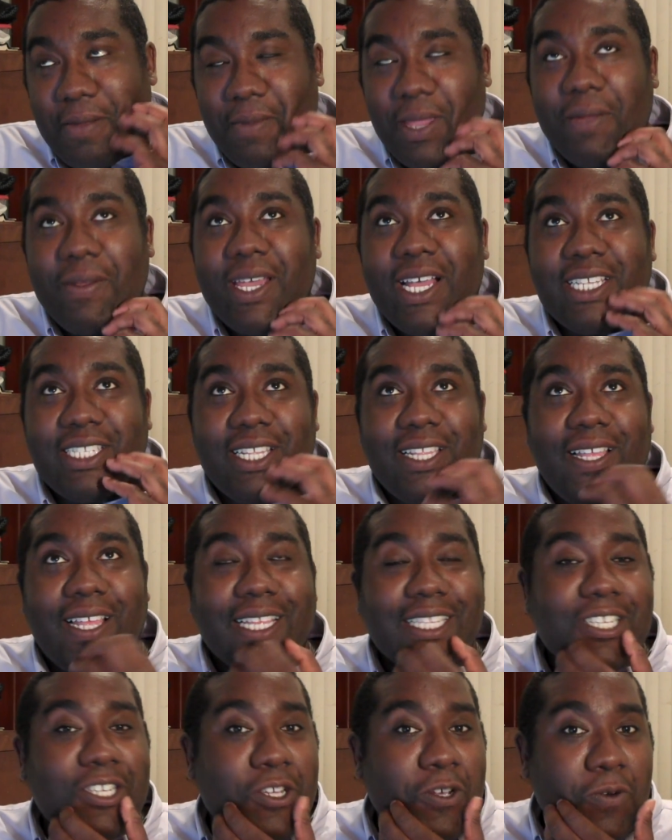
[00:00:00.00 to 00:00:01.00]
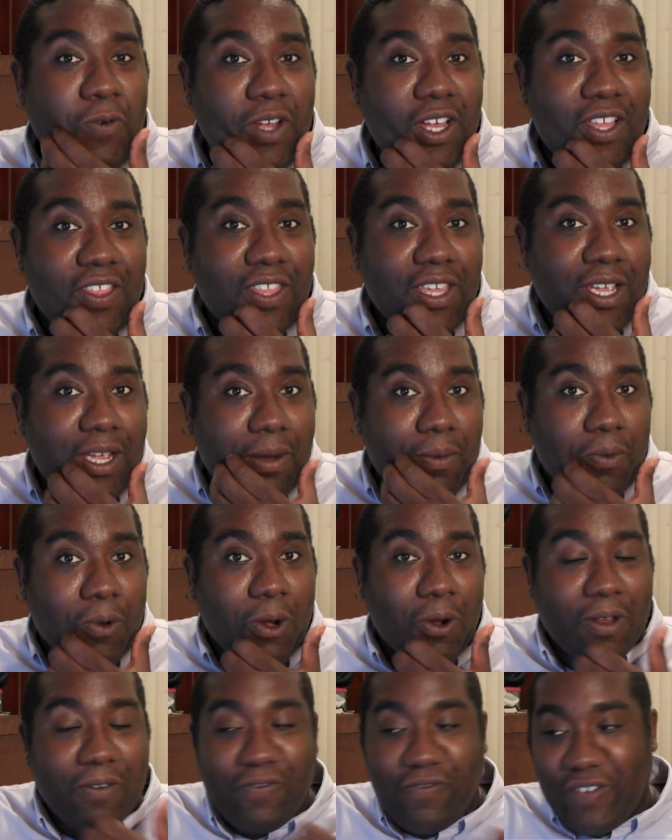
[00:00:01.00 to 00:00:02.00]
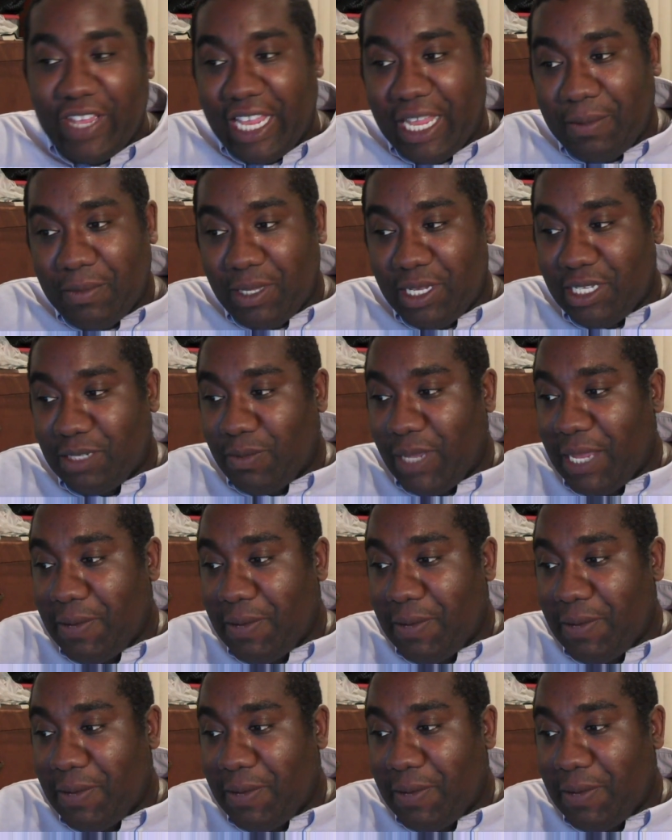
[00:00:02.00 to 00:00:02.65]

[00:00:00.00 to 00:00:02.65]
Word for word: Maybe it has a lot to do with broken families.